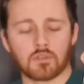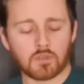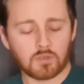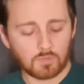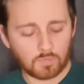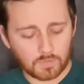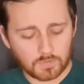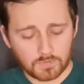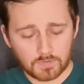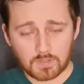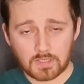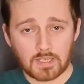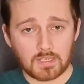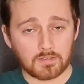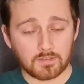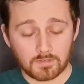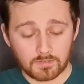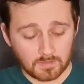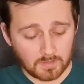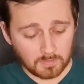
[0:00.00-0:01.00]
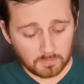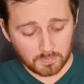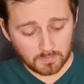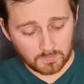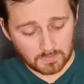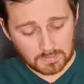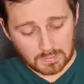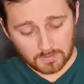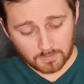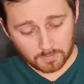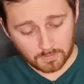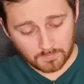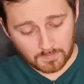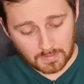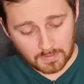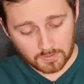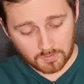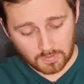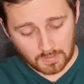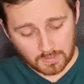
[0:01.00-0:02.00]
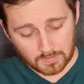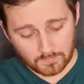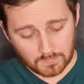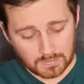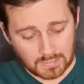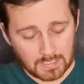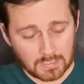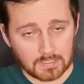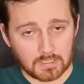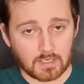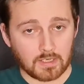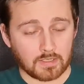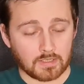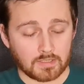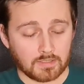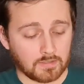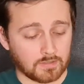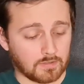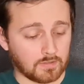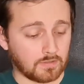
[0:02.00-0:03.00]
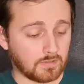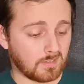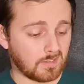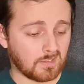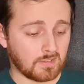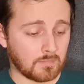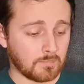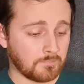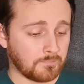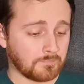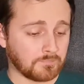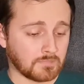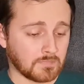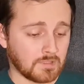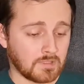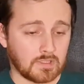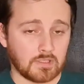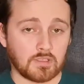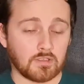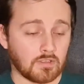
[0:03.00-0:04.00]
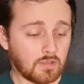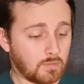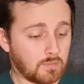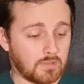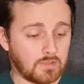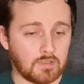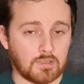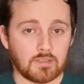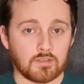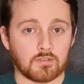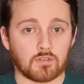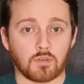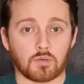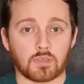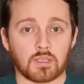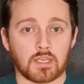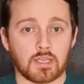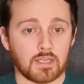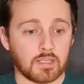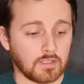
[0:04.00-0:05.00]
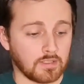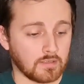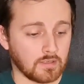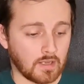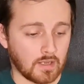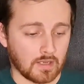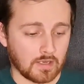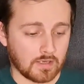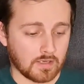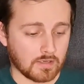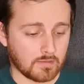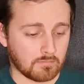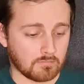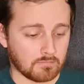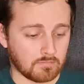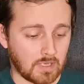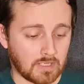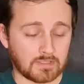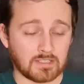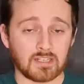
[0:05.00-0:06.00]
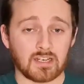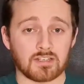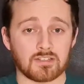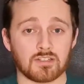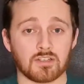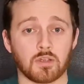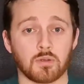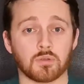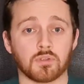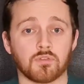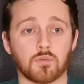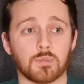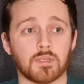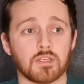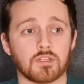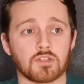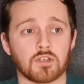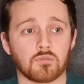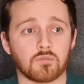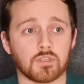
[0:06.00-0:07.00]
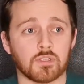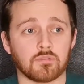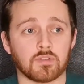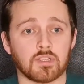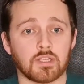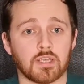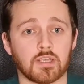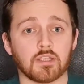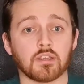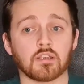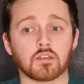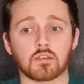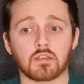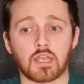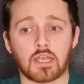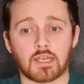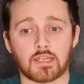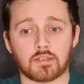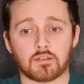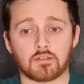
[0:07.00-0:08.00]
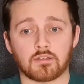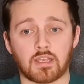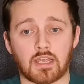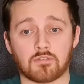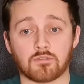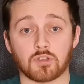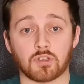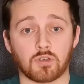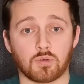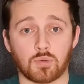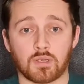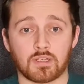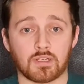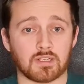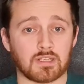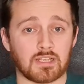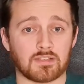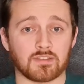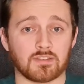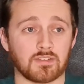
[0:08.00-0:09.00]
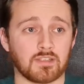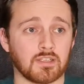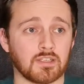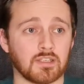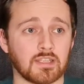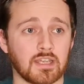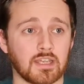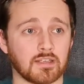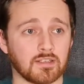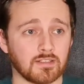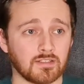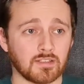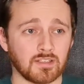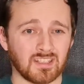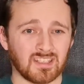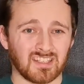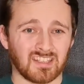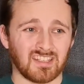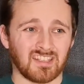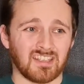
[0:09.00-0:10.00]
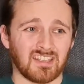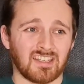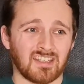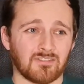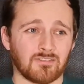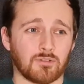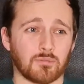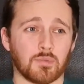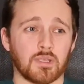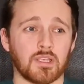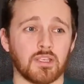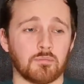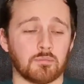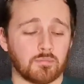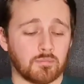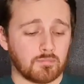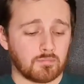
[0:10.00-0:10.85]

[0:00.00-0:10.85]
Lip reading: Once again, same with the last one that I tried. The can art is, you know, it is okay. I did actually go into the beer shop the other day and have a quick glance at it again, and for me,